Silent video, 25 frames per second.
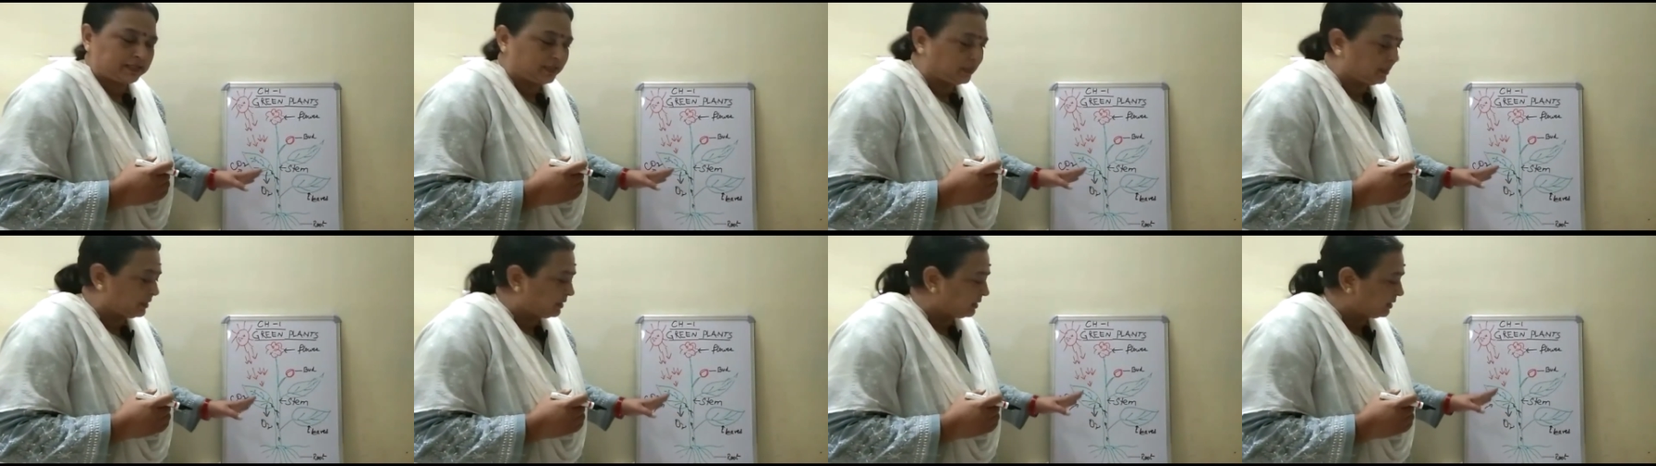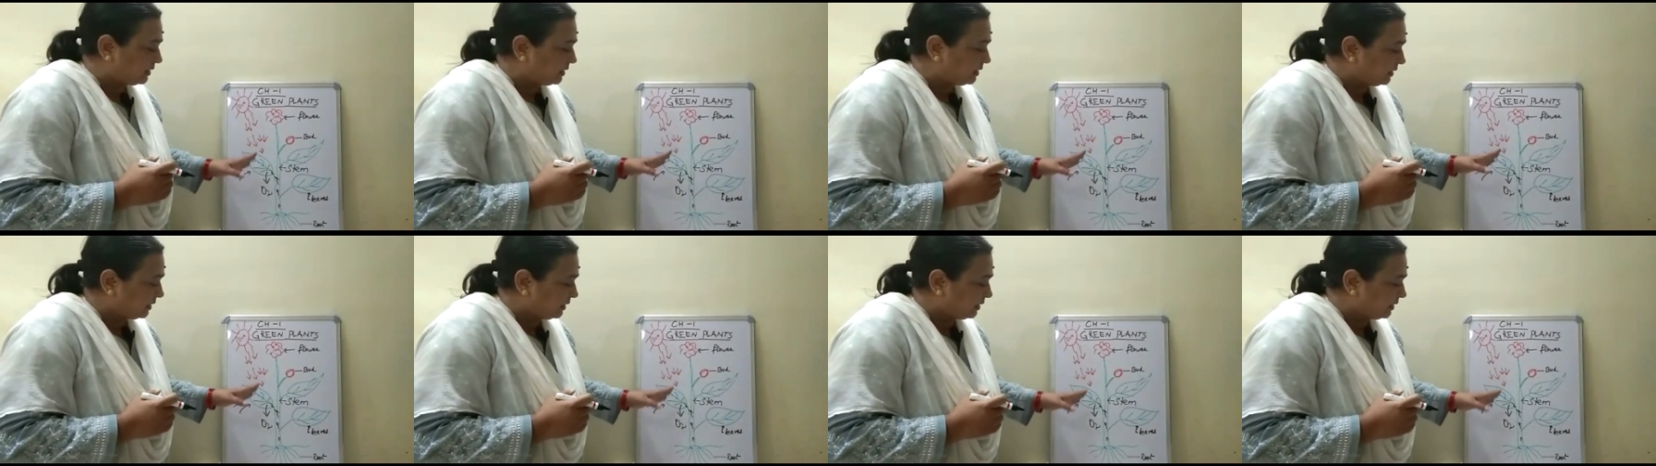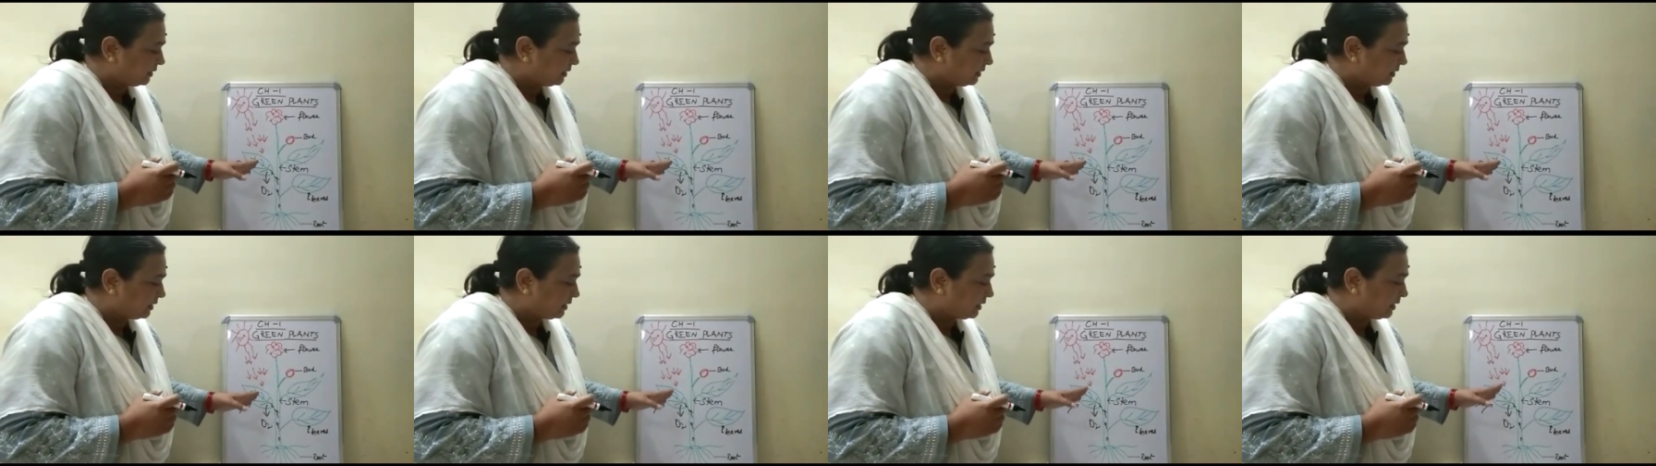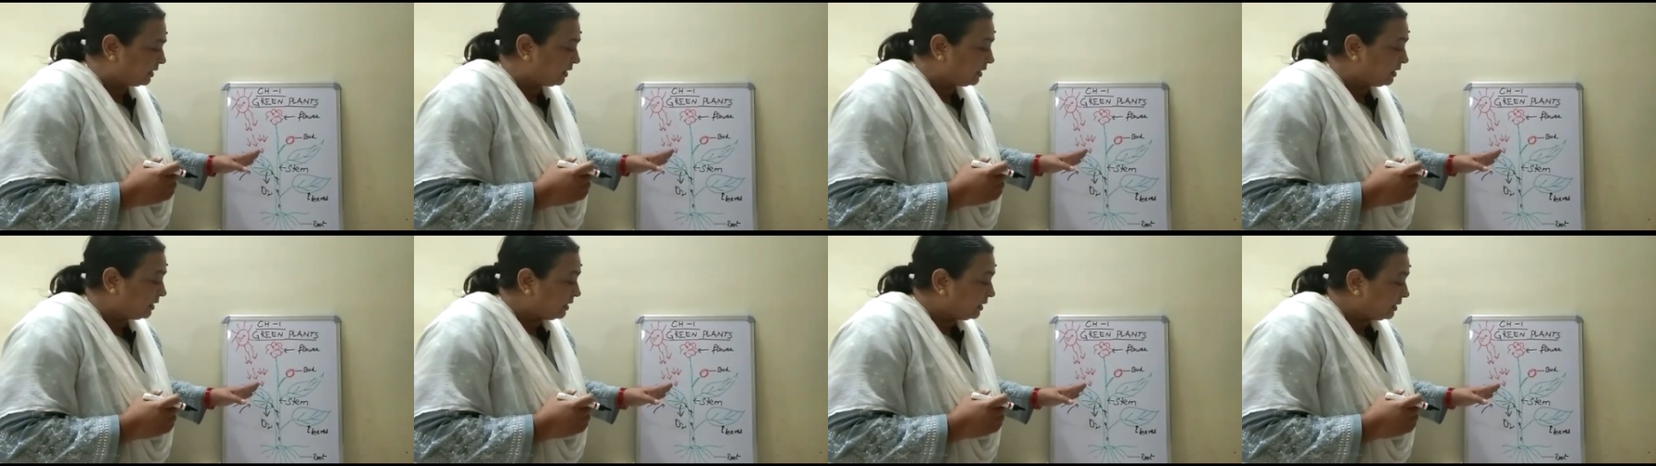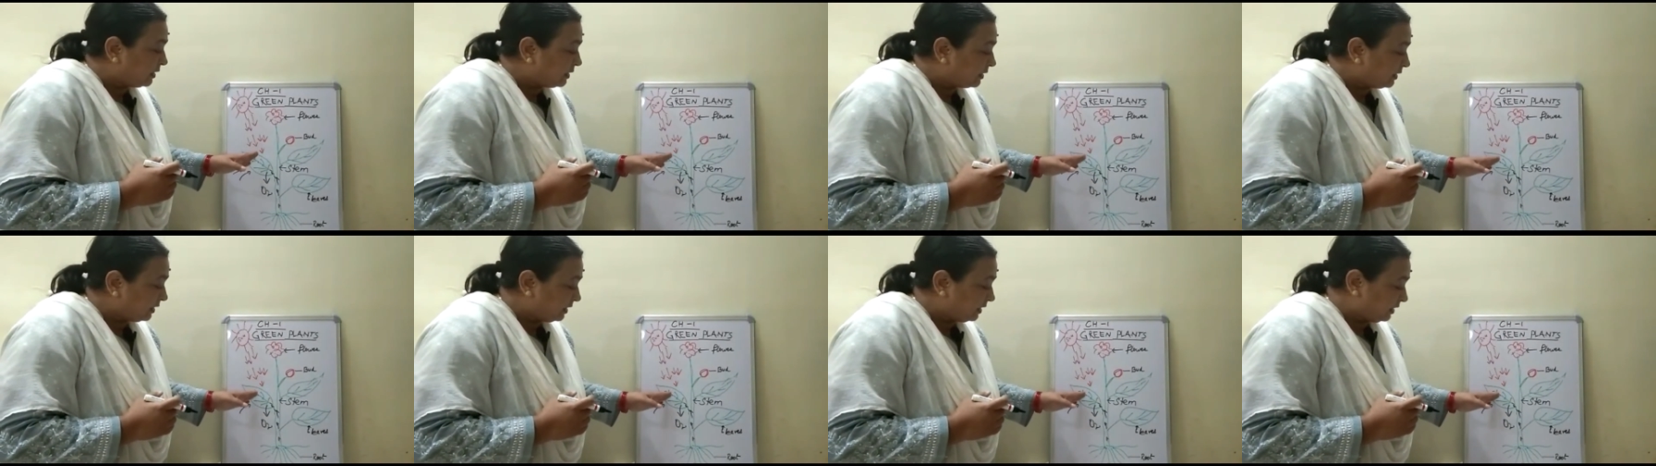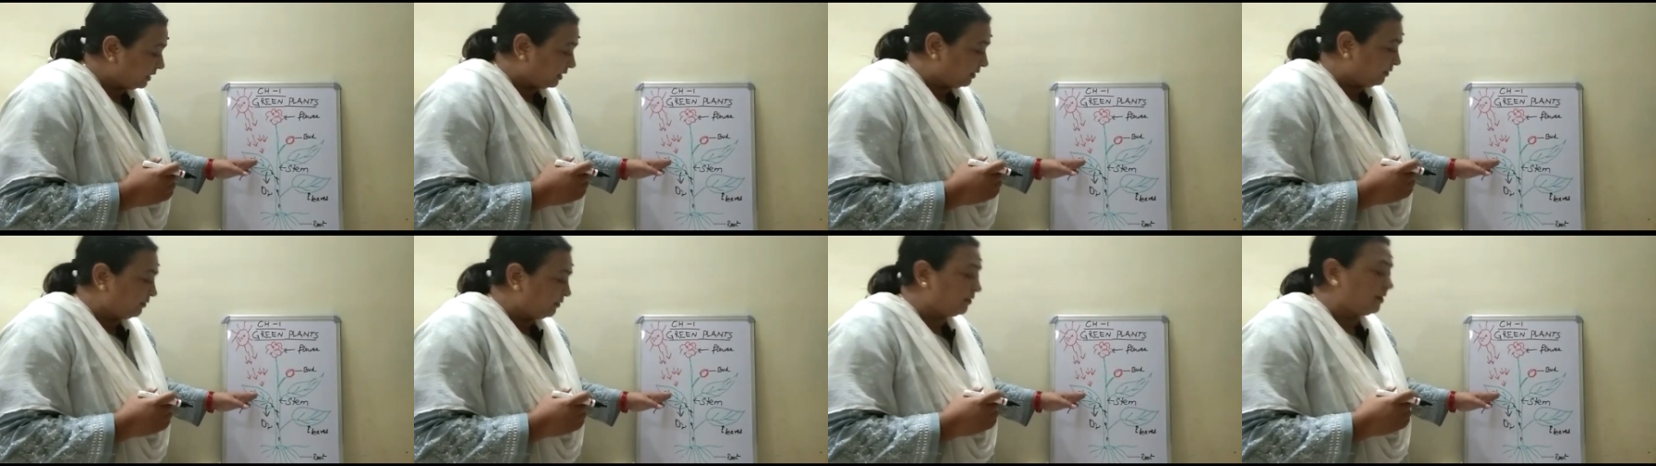here in the
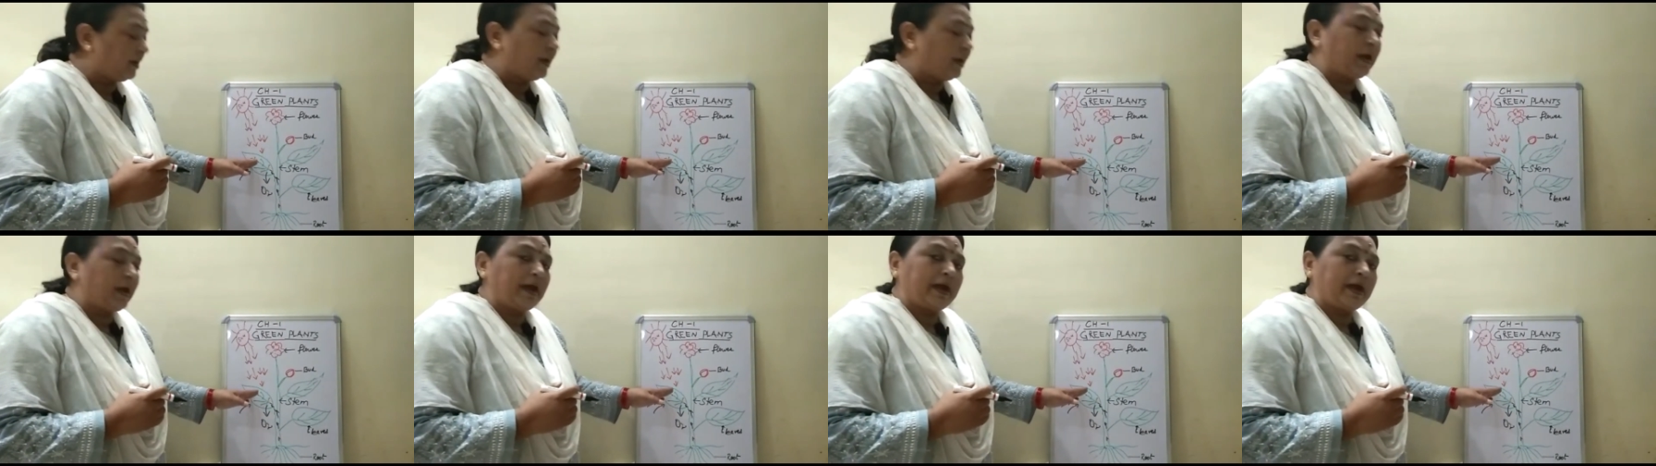leaf,